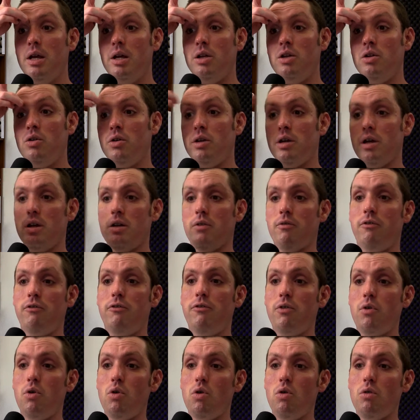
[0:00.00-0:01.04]
You'll get
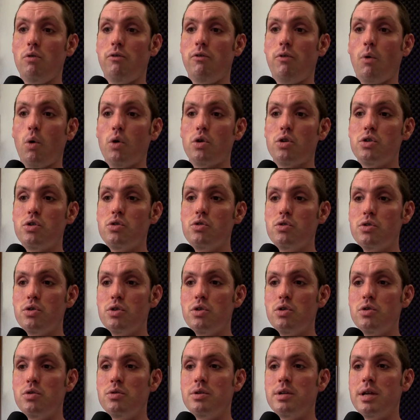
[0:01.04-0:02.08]
full
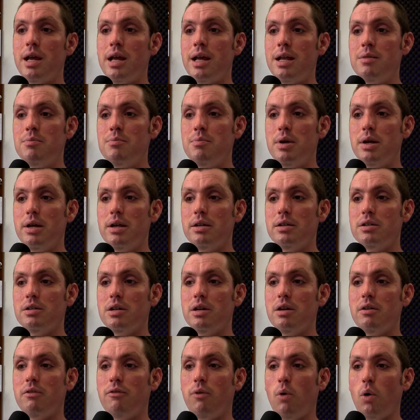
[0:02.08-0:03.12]
422 10 bit
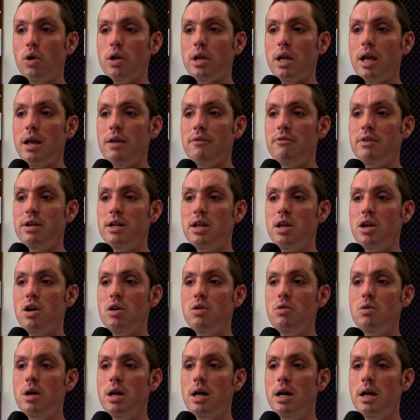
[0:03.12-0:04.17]
uh, 4K
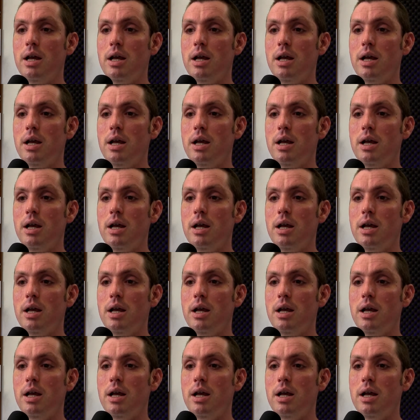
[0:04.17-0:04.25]
video